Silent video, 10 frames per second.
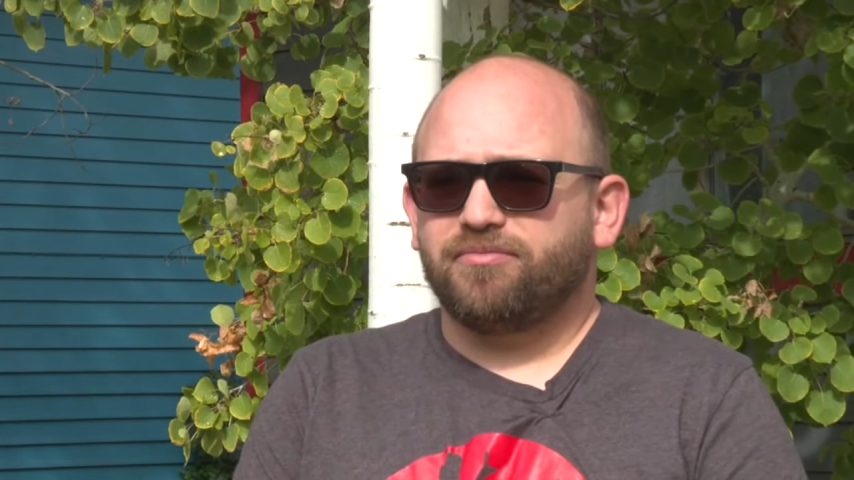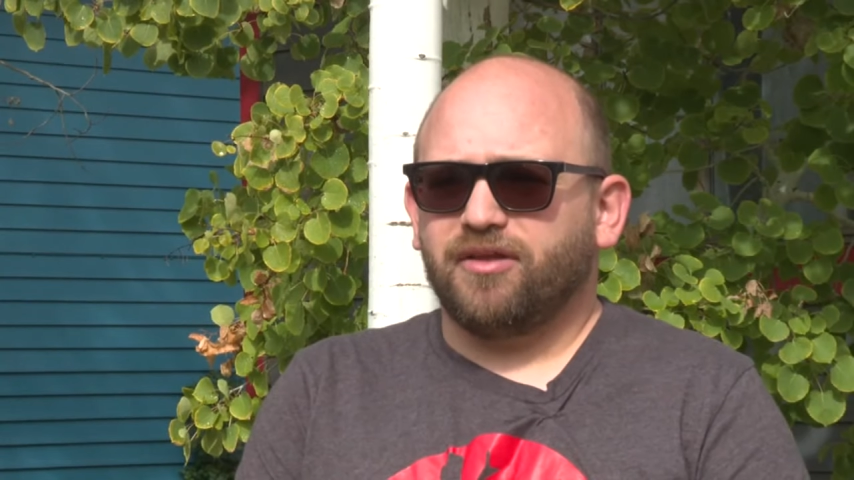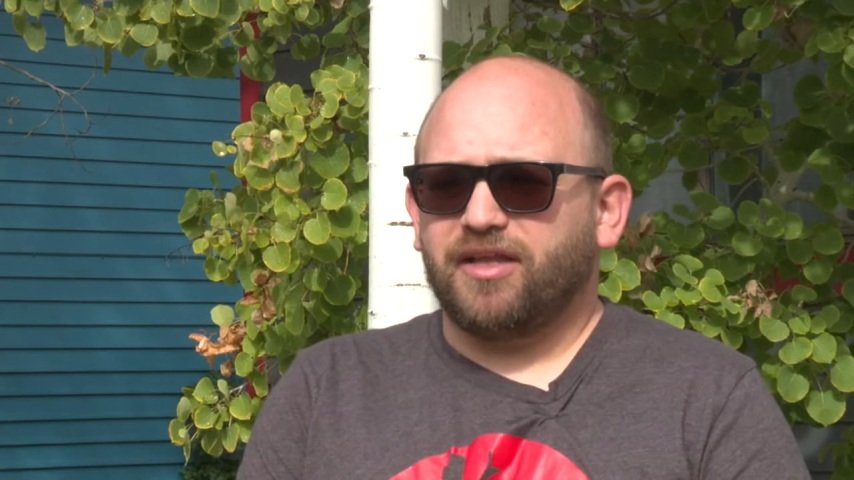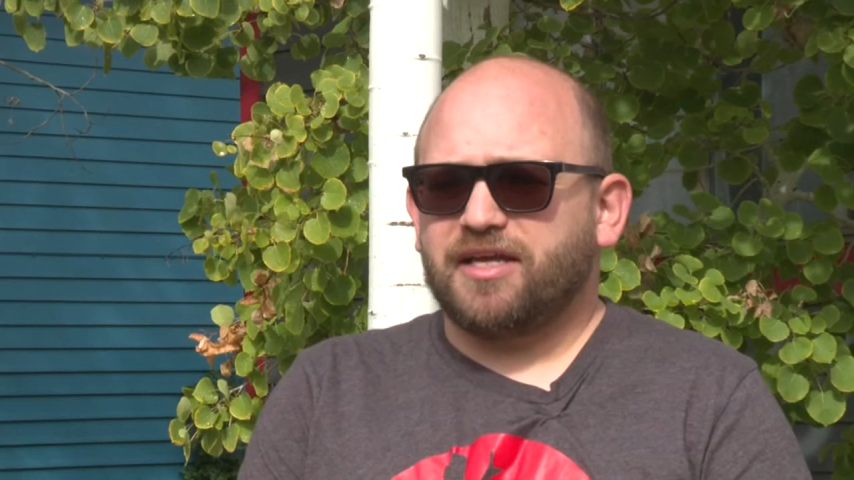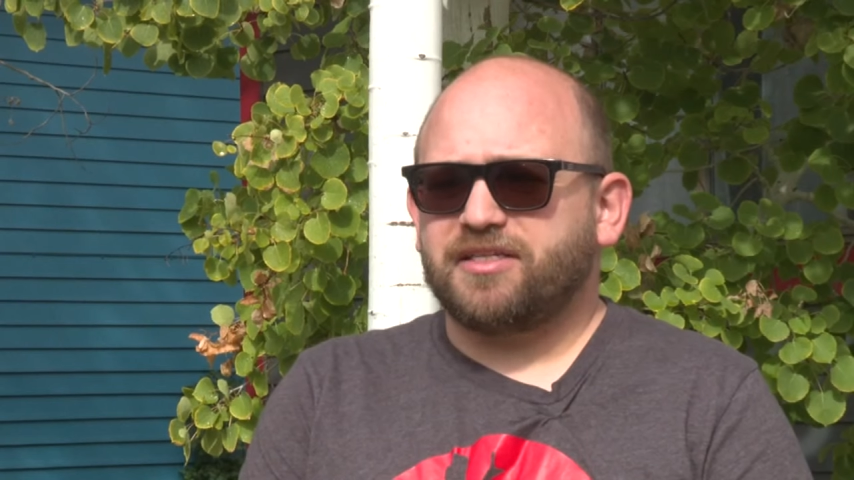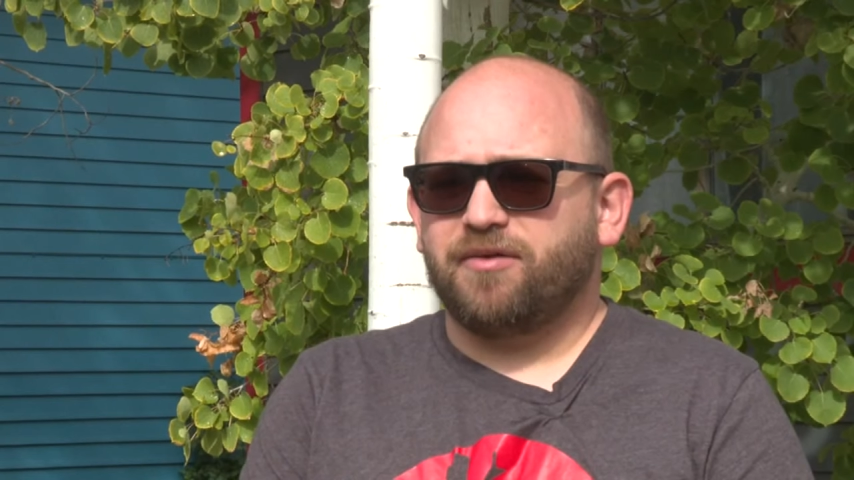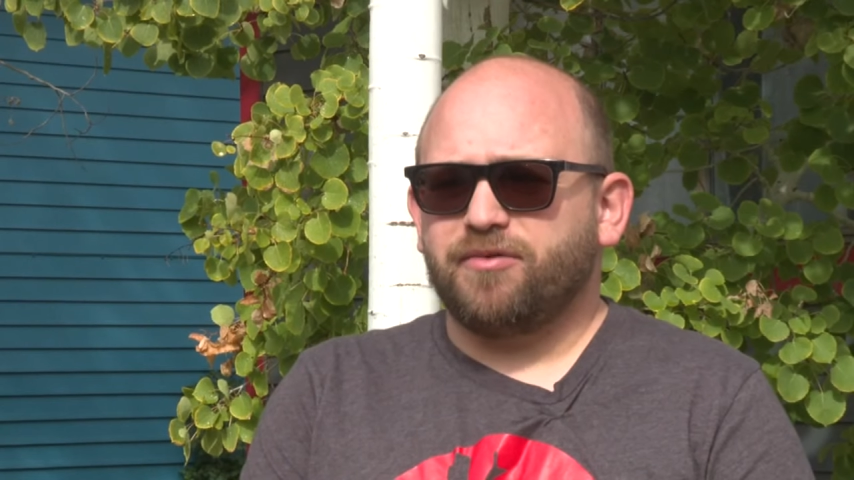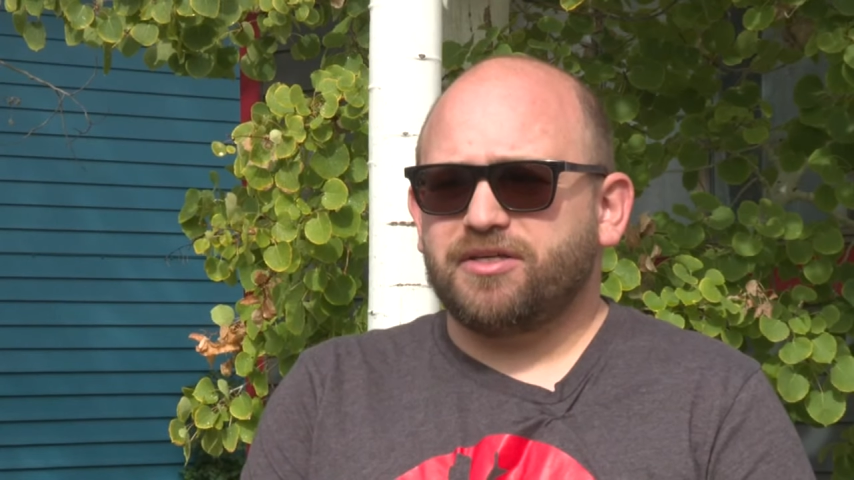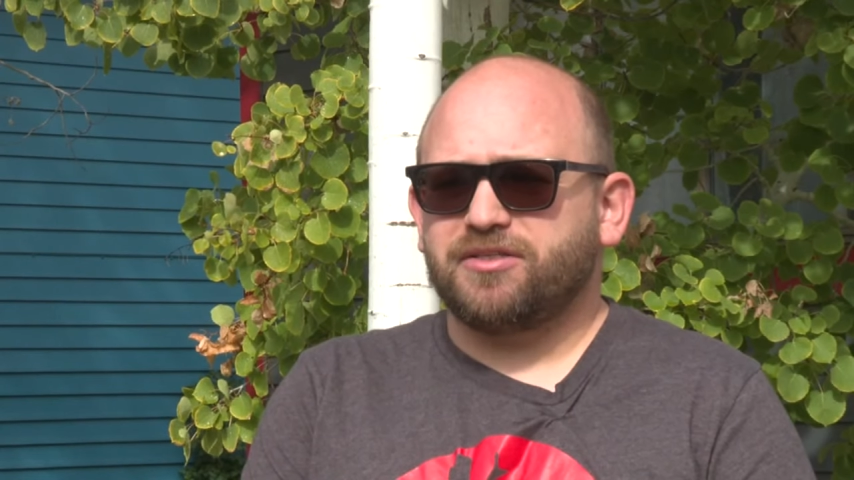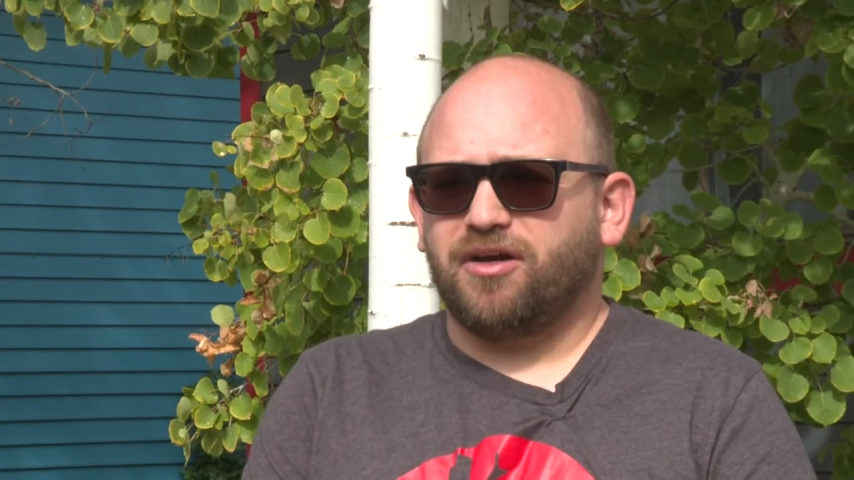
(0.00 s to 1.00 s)
the last time
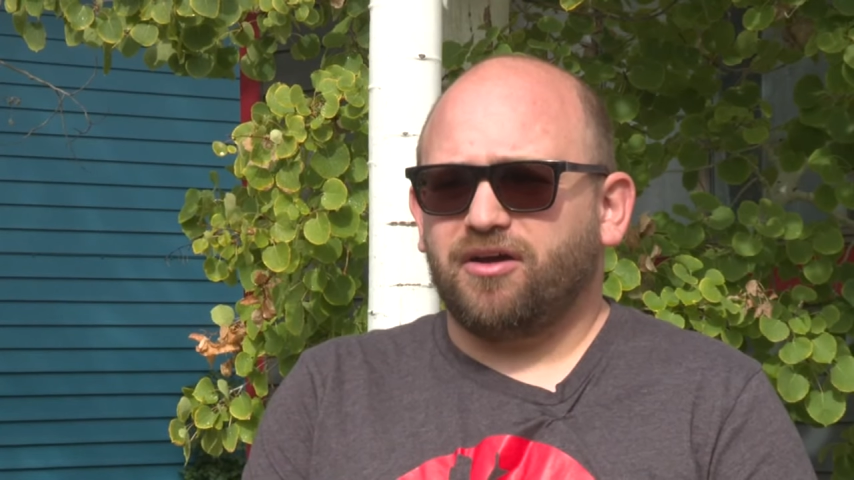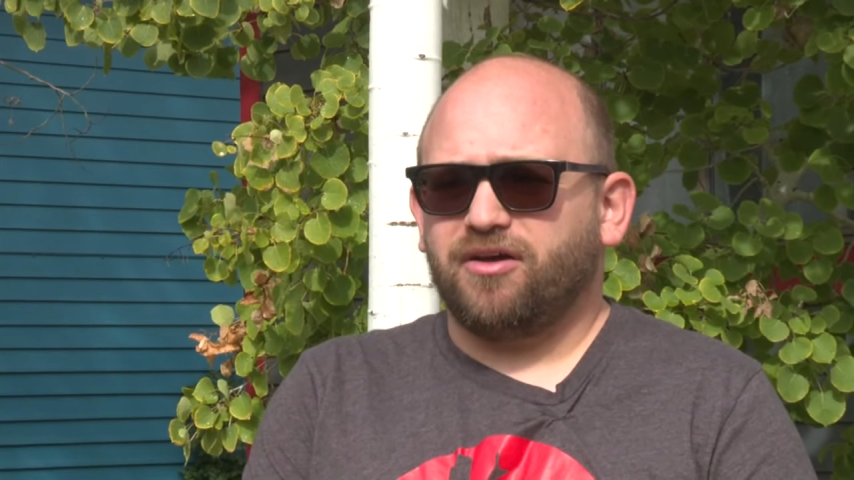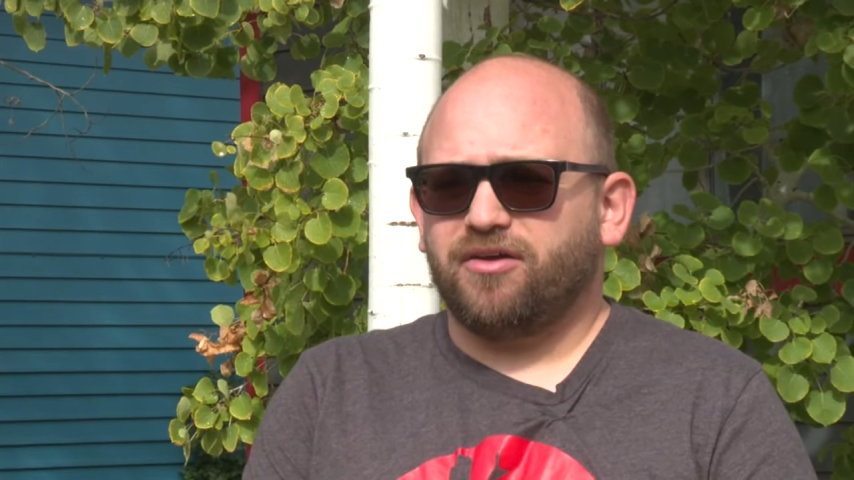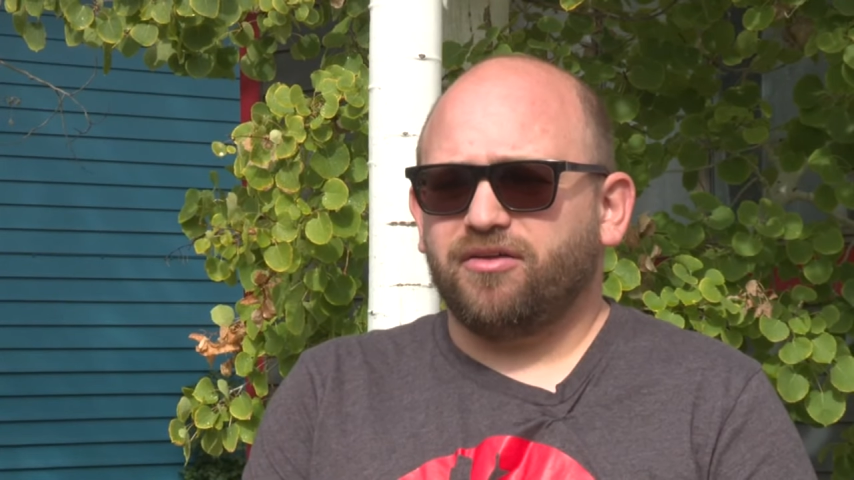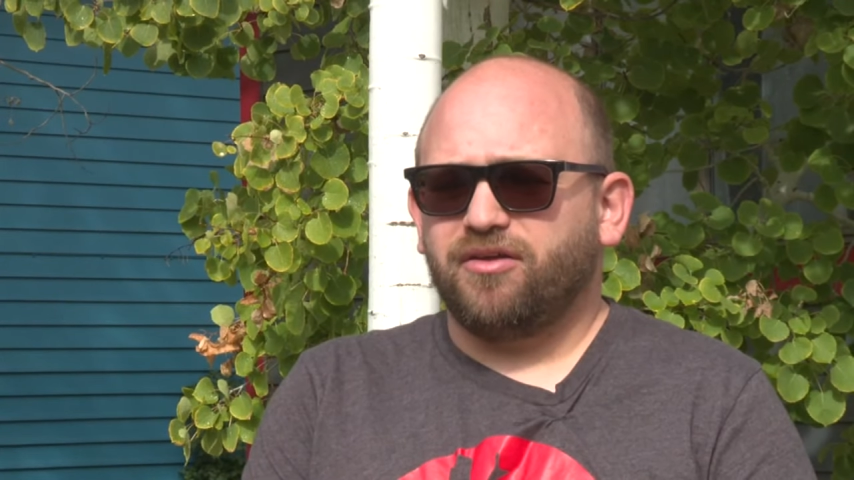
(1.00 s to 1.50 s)
we saw